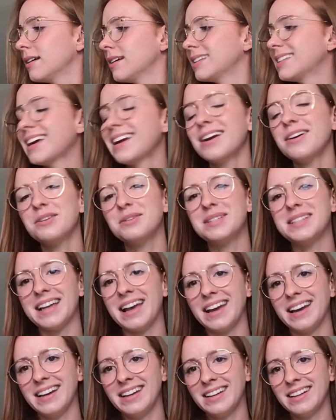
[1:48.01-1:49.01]
Is that how you
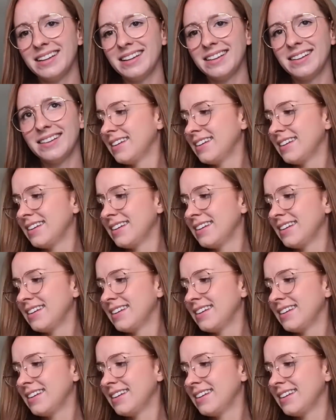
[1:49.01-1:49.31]
say it?